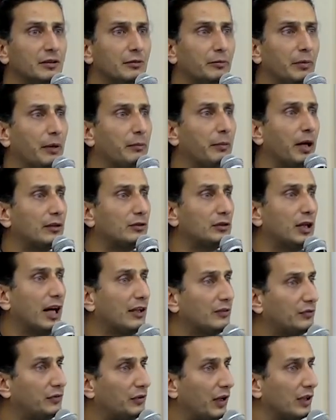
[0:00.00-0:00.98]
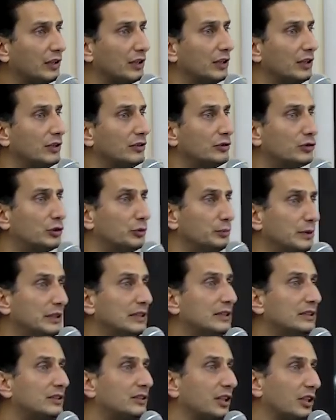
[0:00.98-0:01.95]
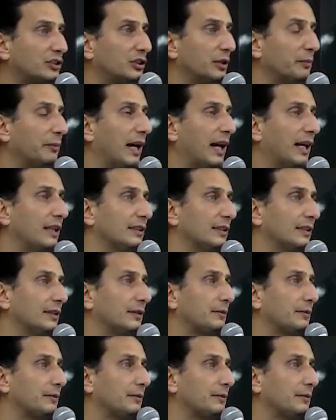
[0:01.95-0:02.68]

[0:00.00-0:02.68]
by my grandfather to be such a man.